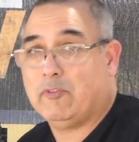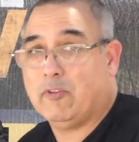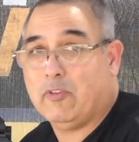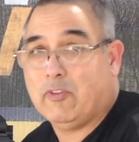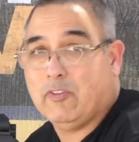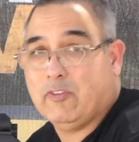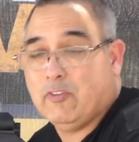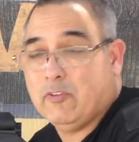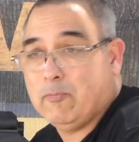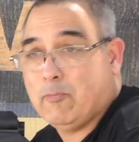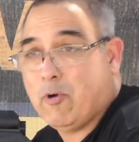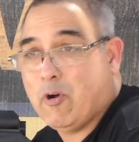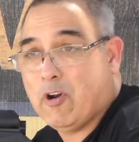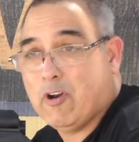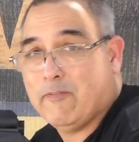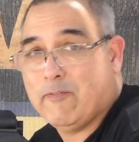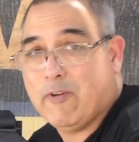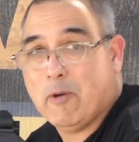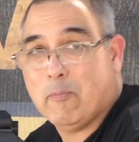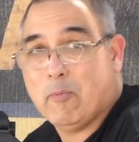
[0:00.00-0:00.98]
So this is
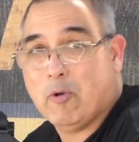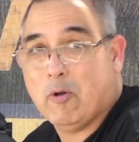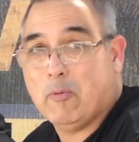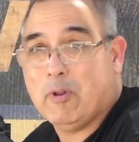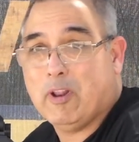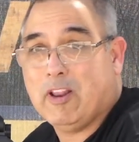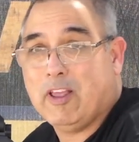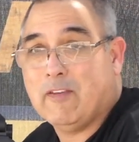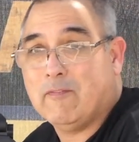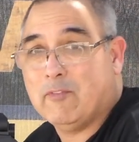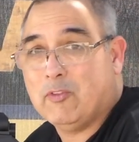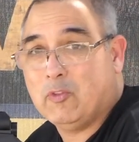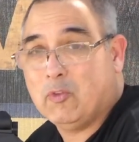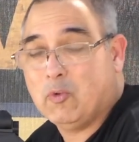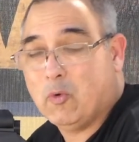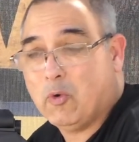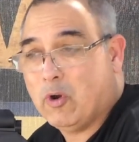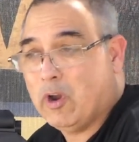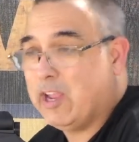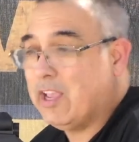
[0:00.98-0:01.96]
part of our permanent
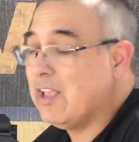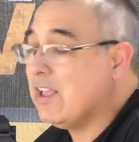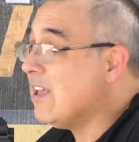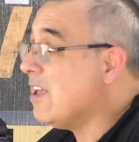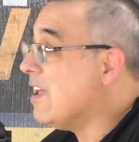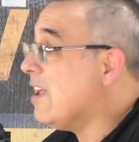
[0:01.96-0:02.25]
inventory,